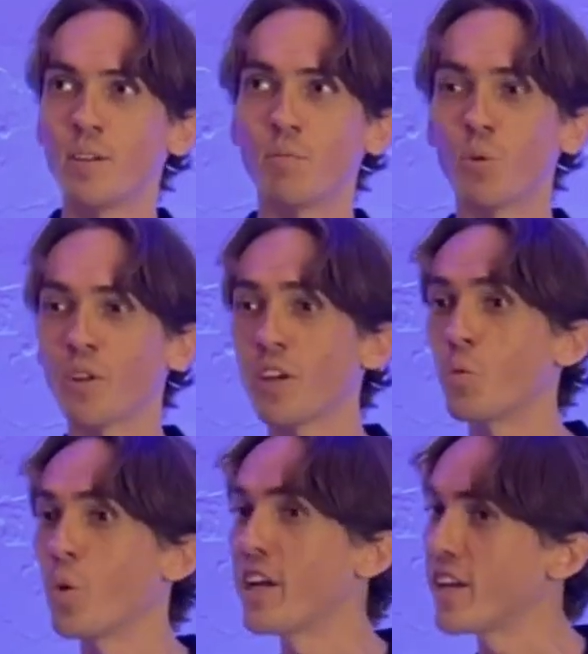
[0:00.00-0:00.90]
more
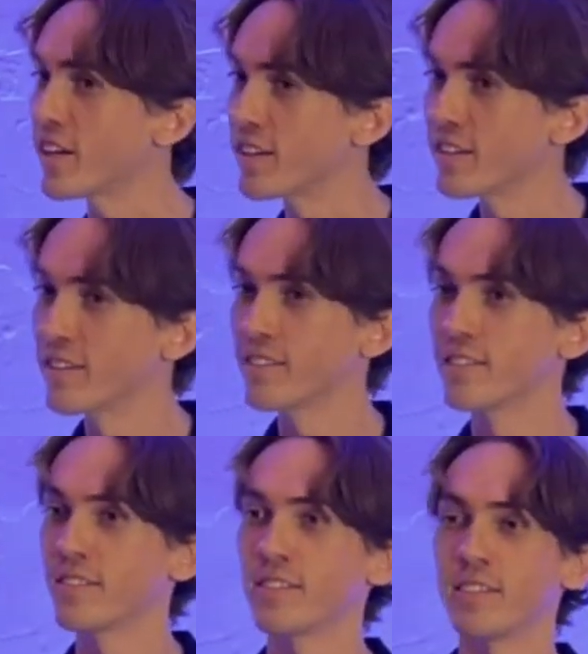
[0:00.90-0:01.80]
than winning,
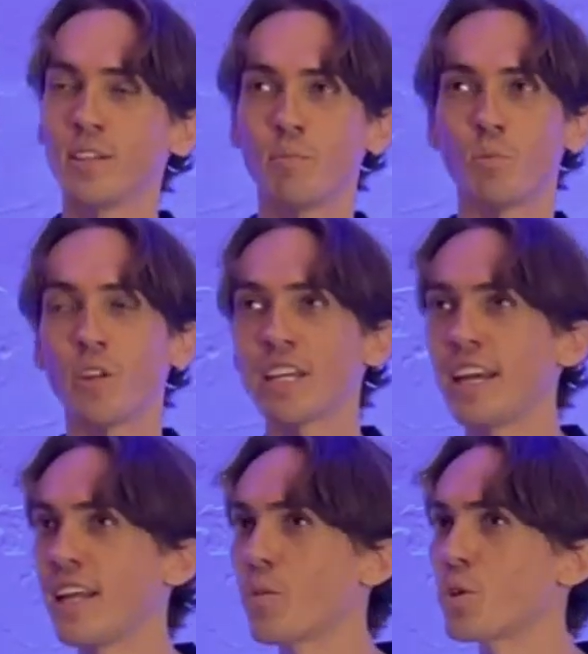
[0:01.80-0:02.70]
more than
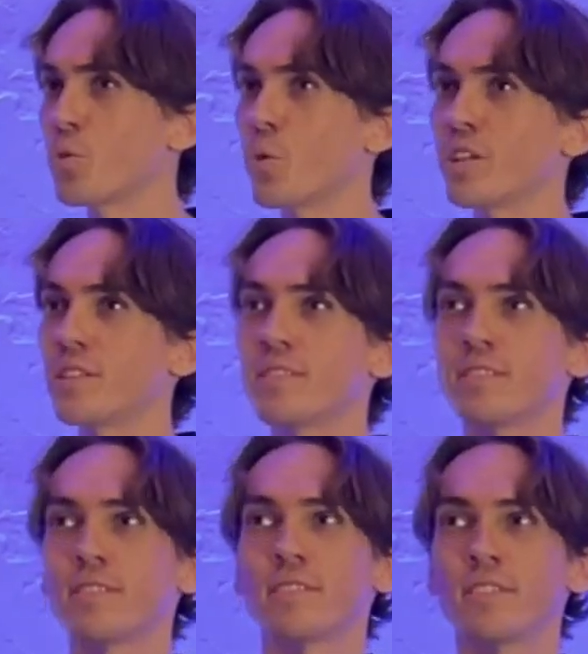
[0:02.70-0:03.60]
getting what you want,
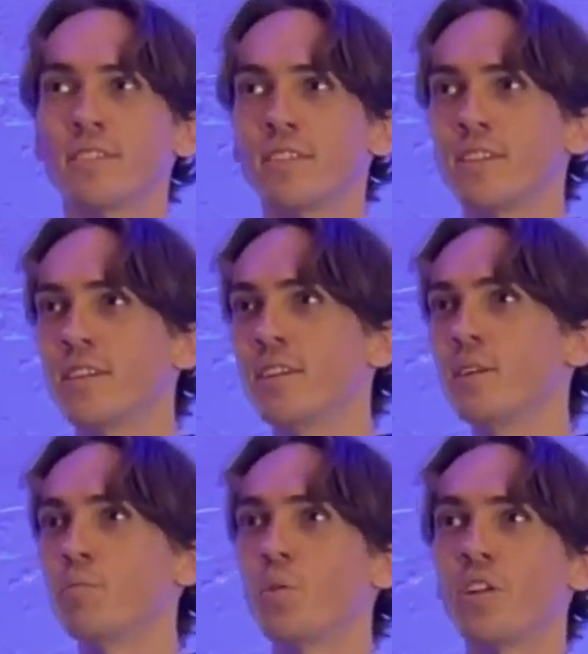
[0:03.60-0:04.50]

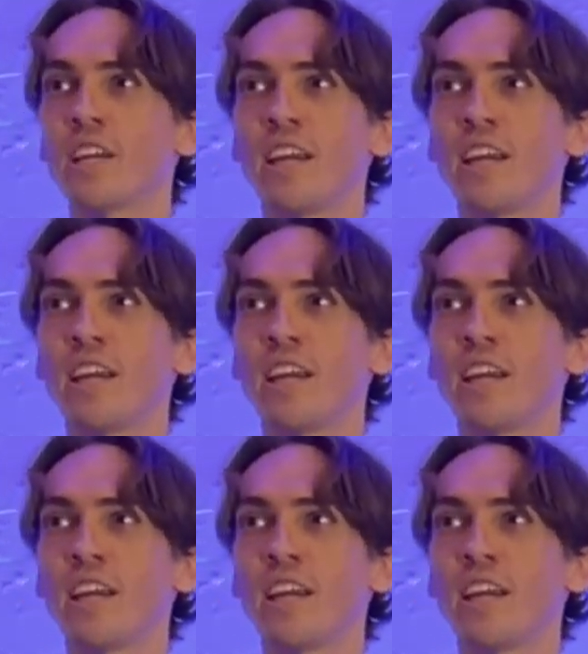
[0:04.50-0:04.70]
more than